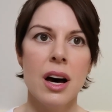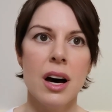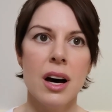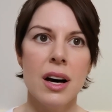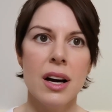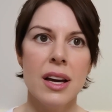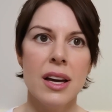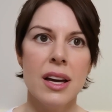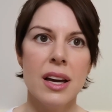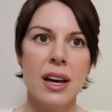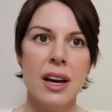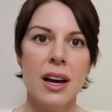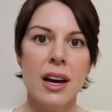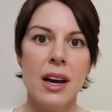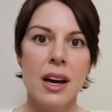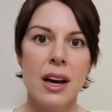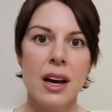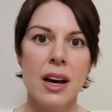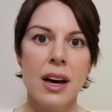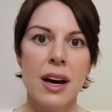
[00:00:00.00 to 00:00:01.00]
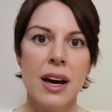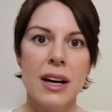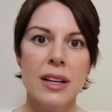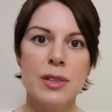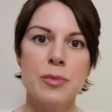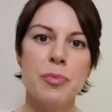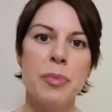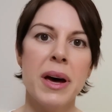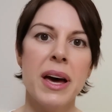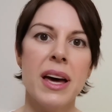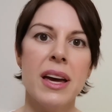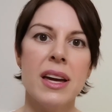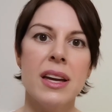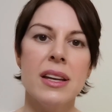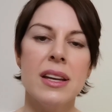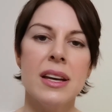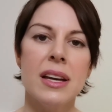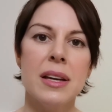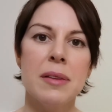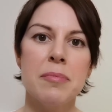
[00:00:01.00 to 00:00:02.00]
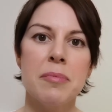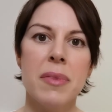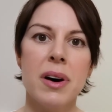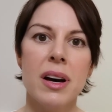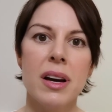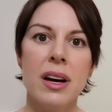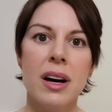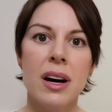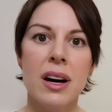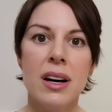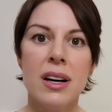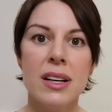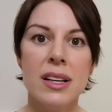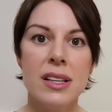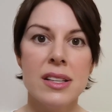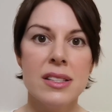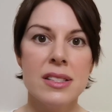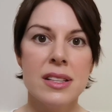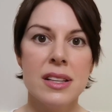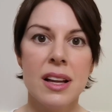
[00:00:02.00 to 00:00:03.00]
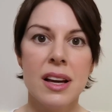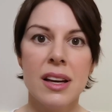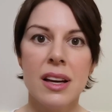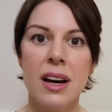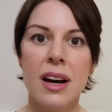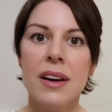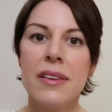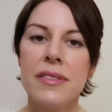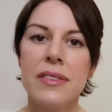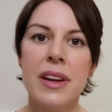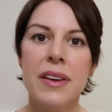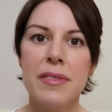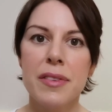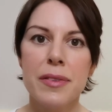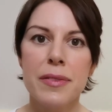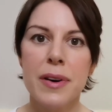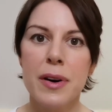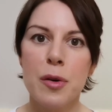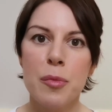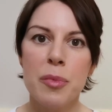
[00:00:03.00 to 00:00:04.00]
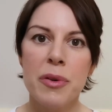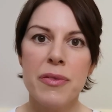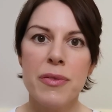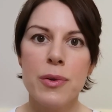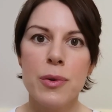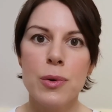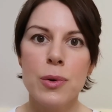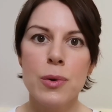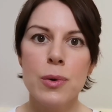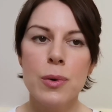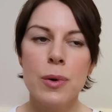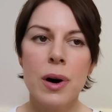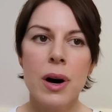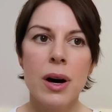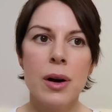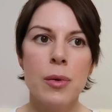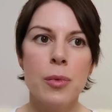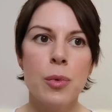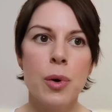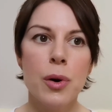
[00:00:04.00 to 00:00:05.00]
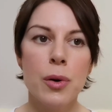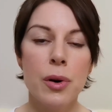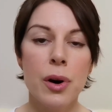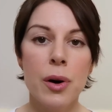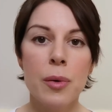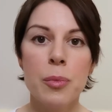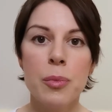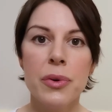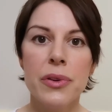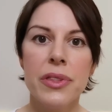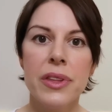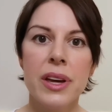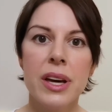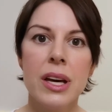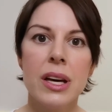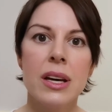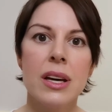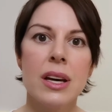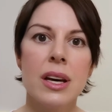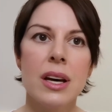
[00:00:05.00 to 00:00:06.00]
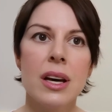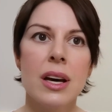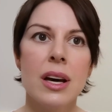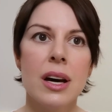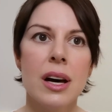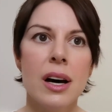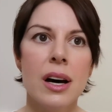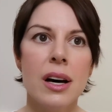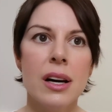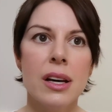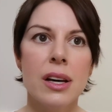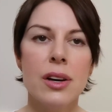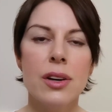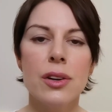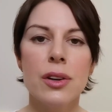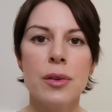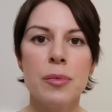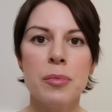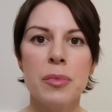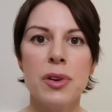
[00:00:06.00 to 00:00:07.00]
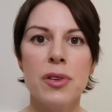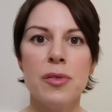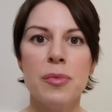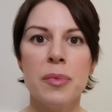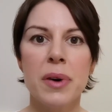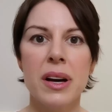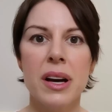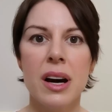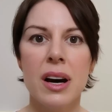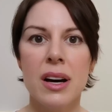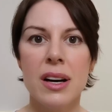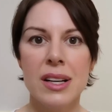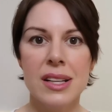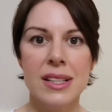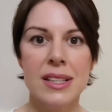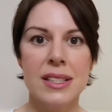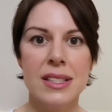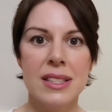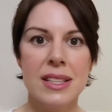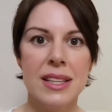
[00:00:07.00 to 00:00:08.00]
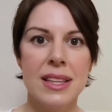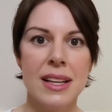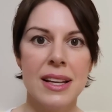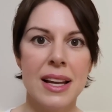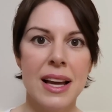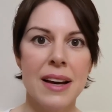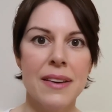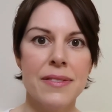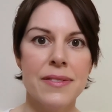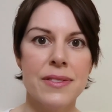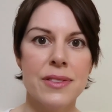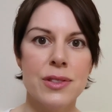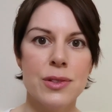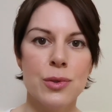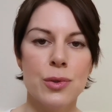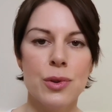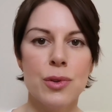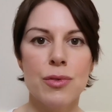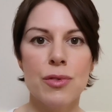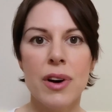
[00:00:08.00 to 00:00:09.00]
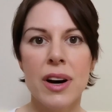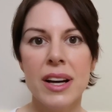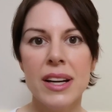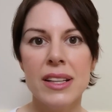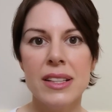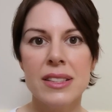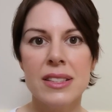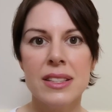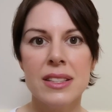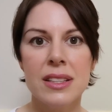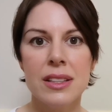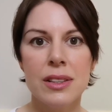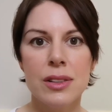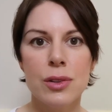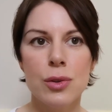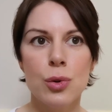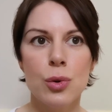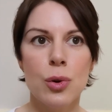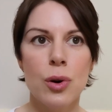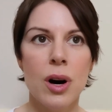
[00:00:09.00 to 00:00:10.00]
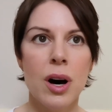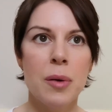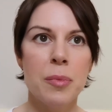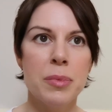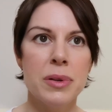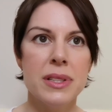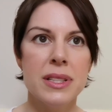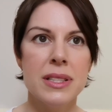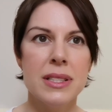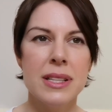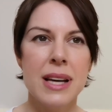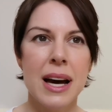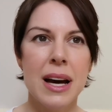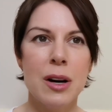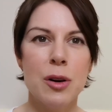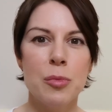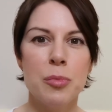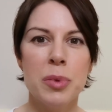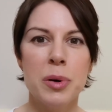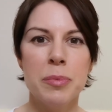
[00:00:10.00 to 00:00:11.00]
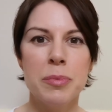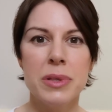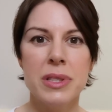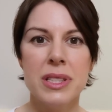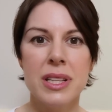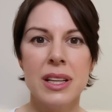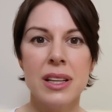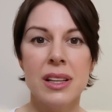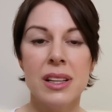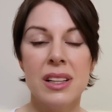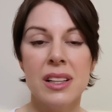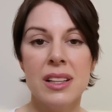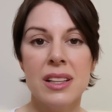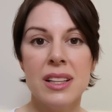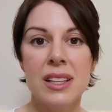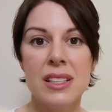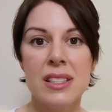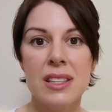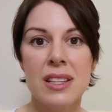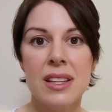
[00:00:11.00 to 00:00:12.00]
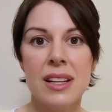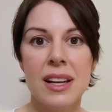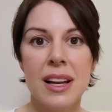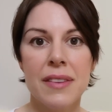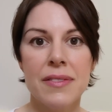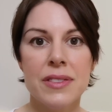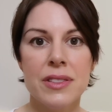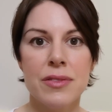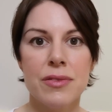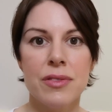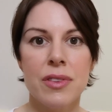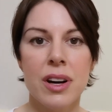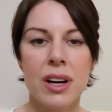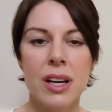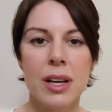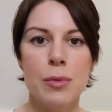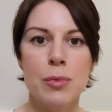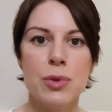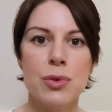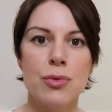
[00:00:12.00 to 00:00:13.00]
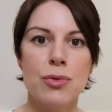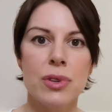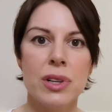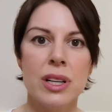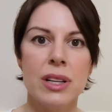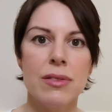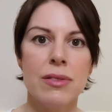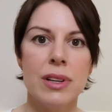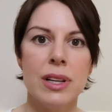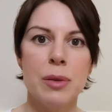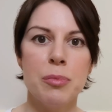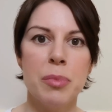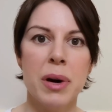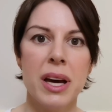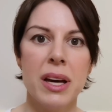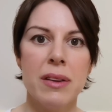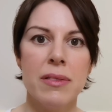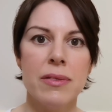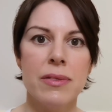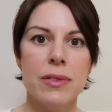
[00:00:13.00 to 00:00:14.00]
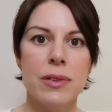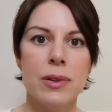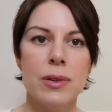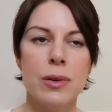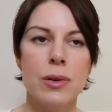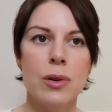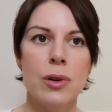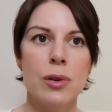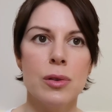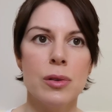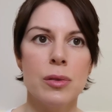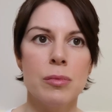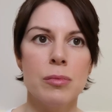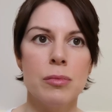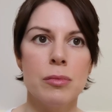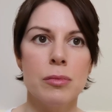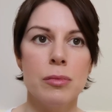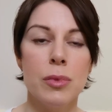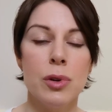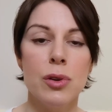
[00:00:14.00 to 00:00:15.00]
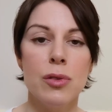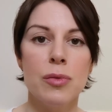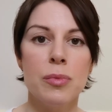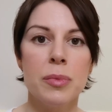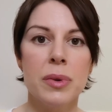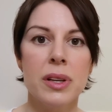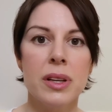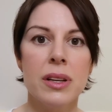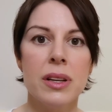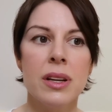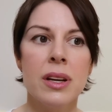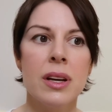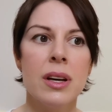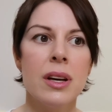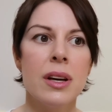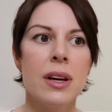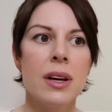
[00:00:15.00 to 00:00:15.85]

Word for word: I had pain in my eyes like I've never felt before. I woke up with it. I couldn't move my eyes to the left or the right, or up and down, but particularly to the left and right. It was really, really painful on movement.